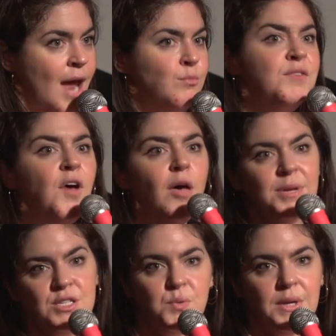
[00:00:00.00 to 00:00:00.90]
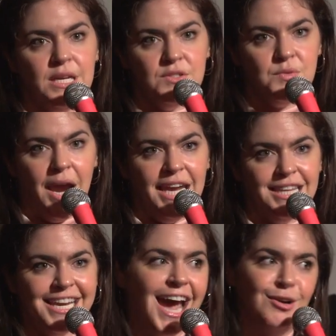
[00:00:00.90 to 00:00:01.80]
And we've all been tweens,
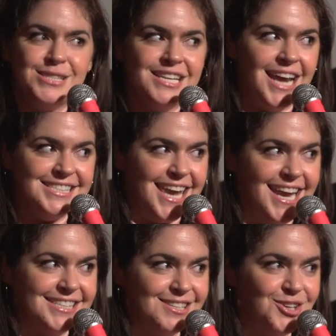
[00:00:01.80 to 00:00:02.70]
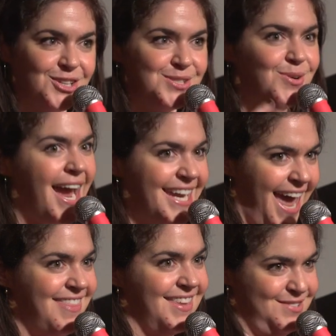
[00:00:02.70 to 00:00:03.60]
right? Like I was an Isaac Hansen girl, so I
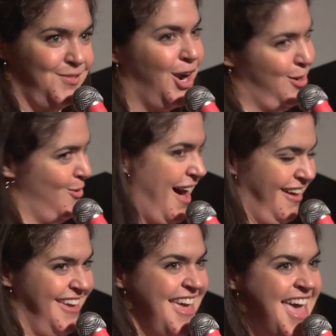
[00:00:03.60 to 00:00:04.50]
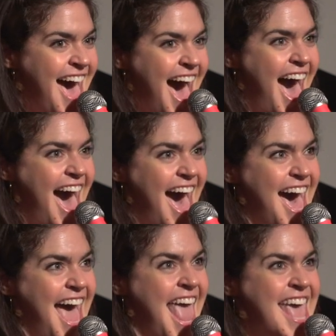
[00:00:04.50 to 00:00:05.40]
get this very well.
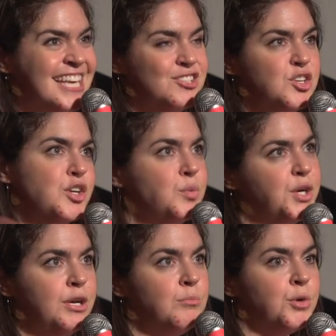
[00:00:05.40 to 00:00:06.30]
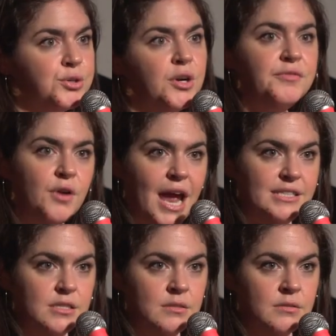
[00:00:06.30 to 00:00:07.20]
So they're like, we're gonna murder our
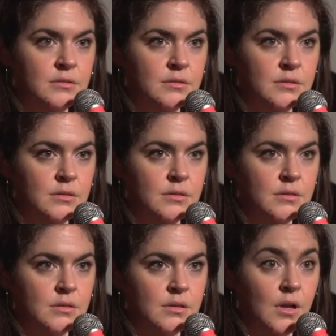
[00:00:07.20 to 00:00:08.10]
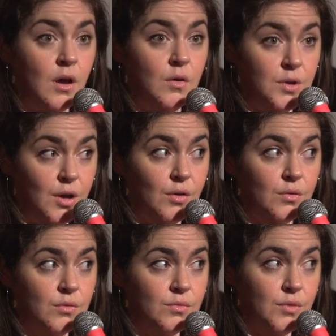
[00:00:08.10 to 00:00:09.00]
friend. Oh
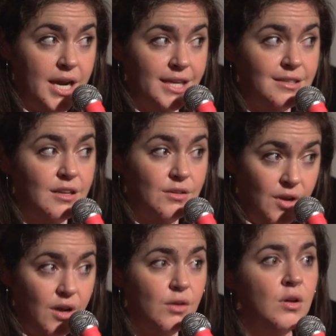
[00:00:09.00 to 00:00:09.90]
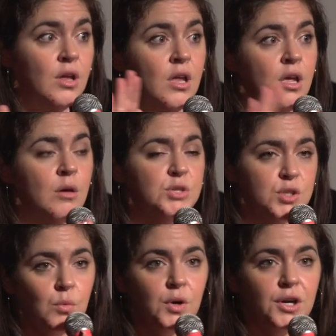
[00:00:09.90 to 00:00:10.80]
no, right? Oh no. But
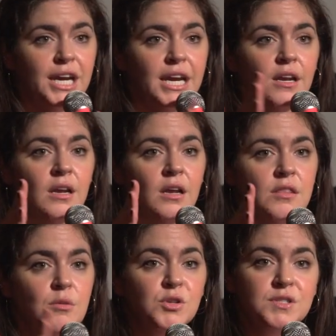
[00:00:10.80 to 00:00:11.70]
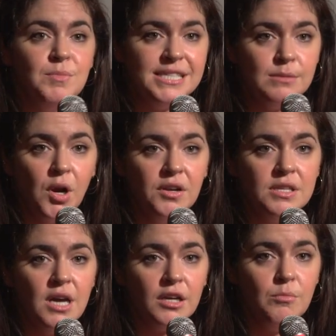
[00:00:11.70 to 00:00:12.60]
don't worry, the most amazing part
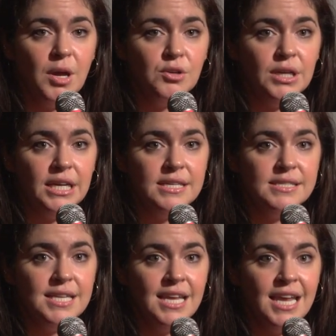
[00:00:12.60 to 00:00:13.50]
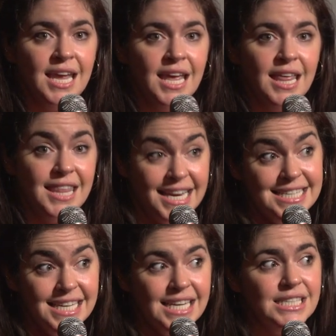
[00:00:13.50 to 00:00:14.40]
of the documentary is they
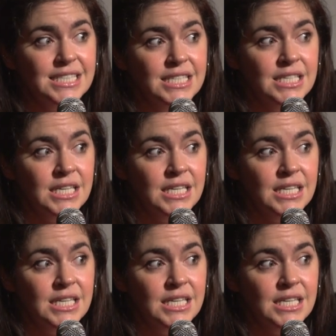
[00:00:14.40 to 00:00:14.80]
did it.